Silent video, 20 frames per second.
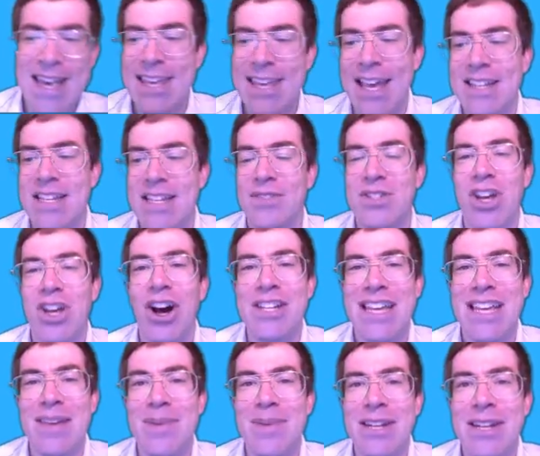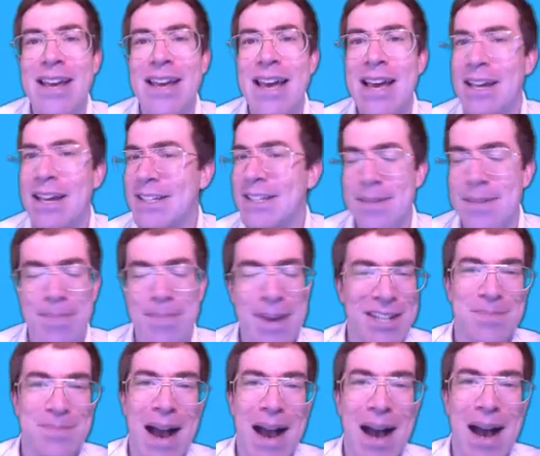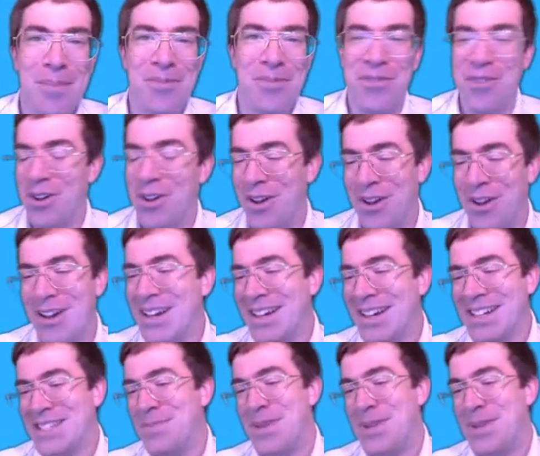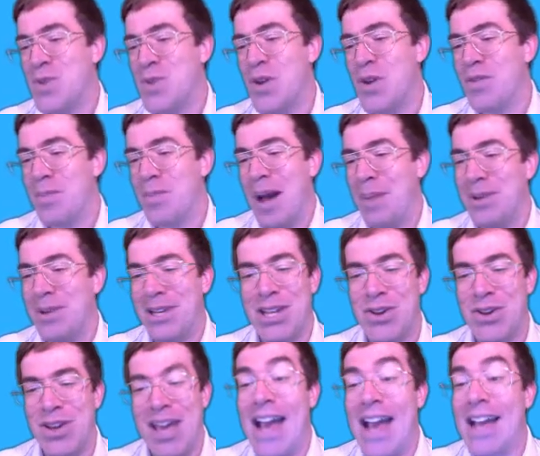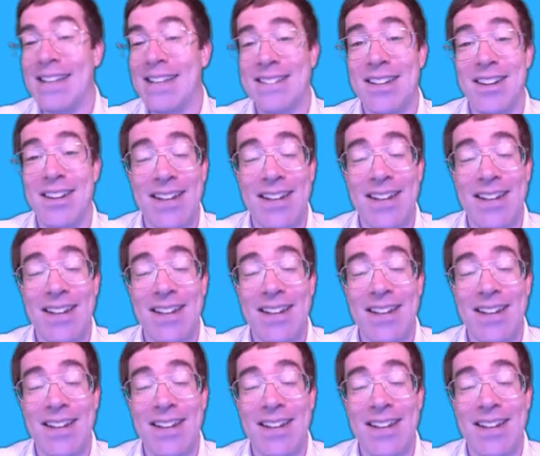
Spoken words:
Get yourself Sky Demon. It's the best it's the best moving map in the UK.